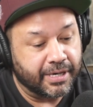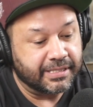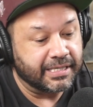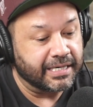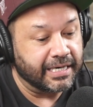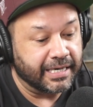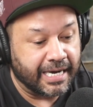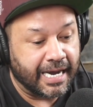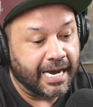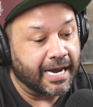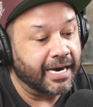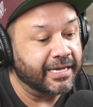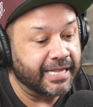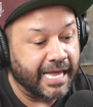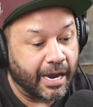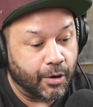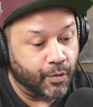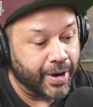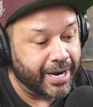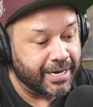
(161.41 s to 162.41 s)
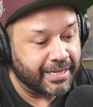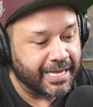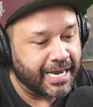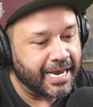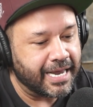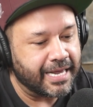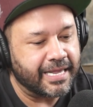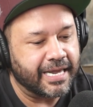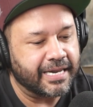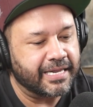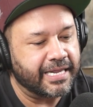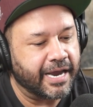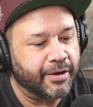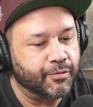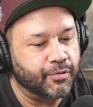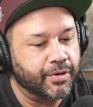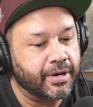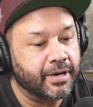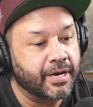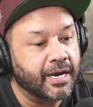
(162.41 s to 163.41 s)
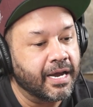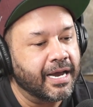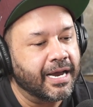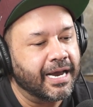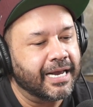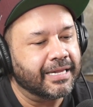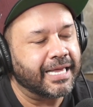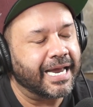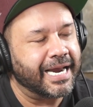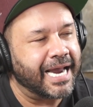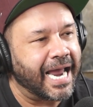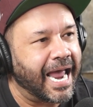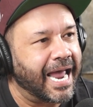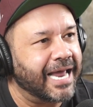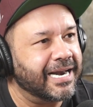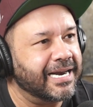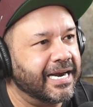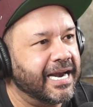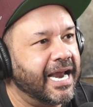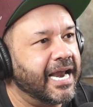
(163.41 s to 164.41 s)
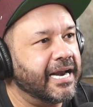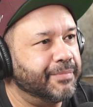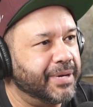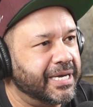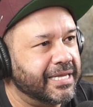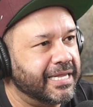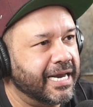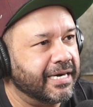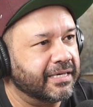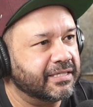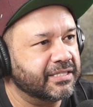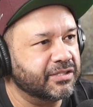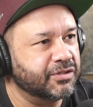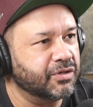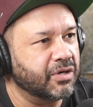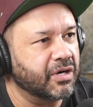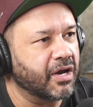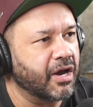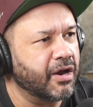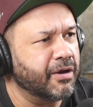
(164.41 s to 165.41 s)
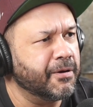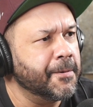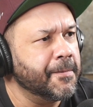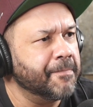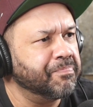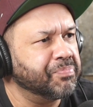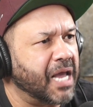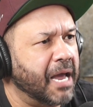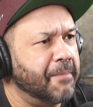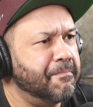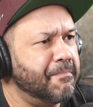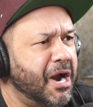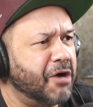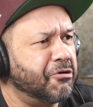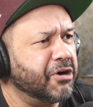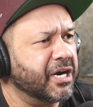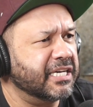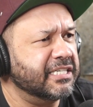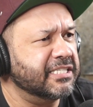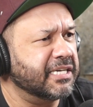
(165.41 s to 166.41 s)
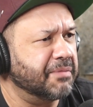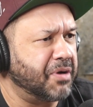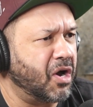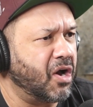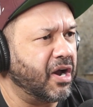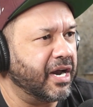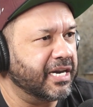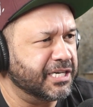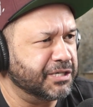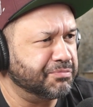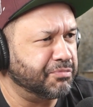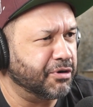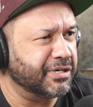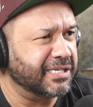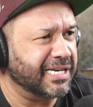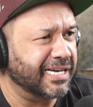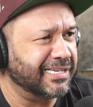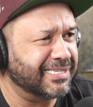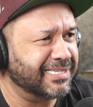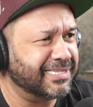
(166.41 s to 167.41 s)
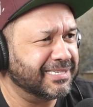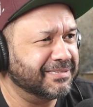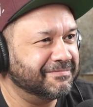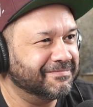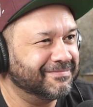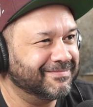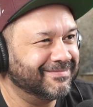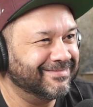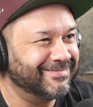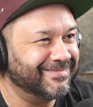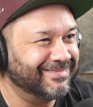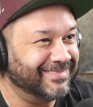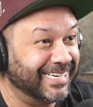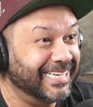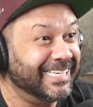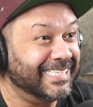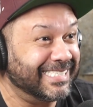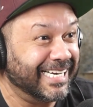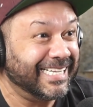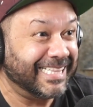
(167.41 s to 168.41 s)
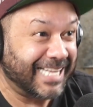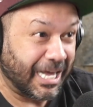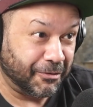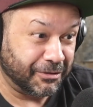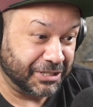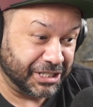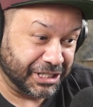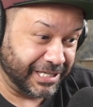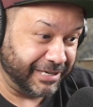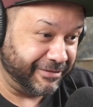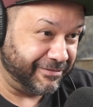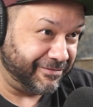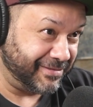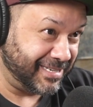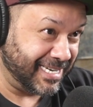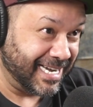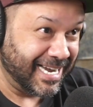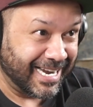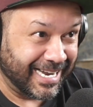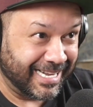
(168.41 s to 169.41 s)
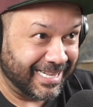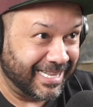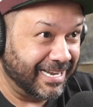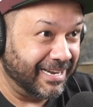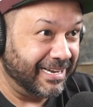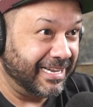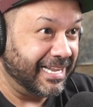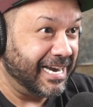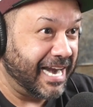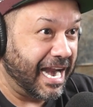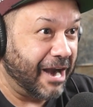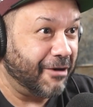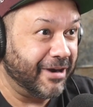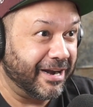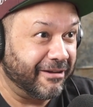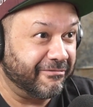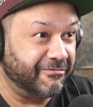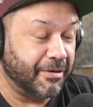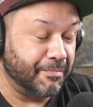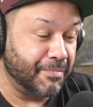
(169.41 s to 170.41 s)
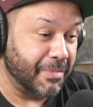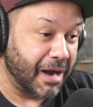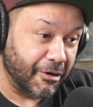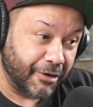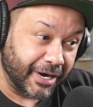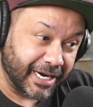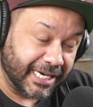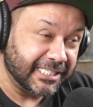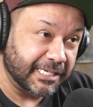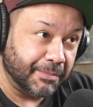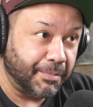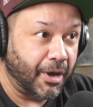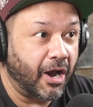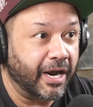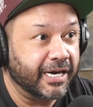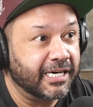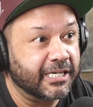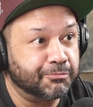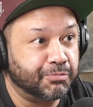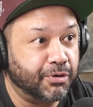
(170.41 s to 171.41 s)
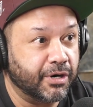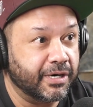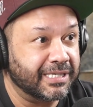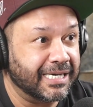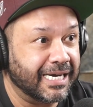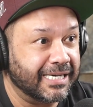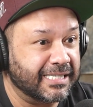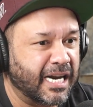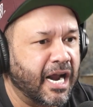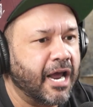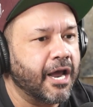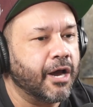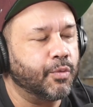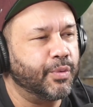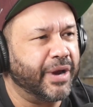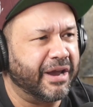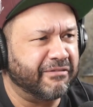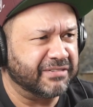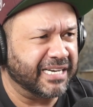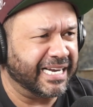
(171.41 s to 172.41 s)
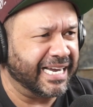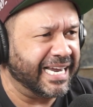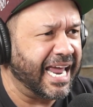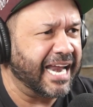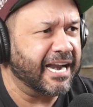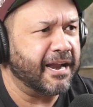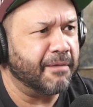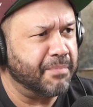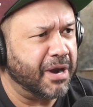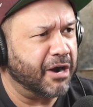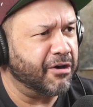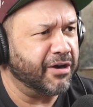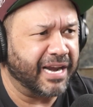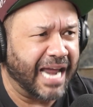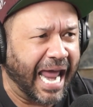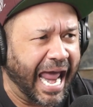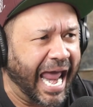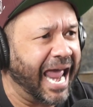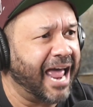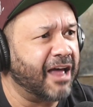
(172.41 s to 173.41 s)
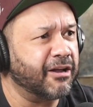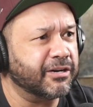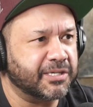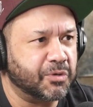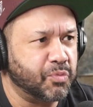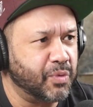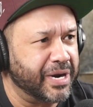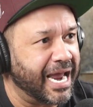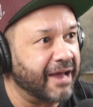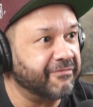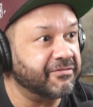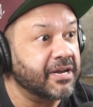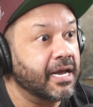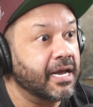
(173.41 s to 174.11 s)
President Carter that went there, then they had an enemy then to sort of go, Americans are behind this protest. You see, they'll shift the narrative. Americans are behind this protest. We have to get America out.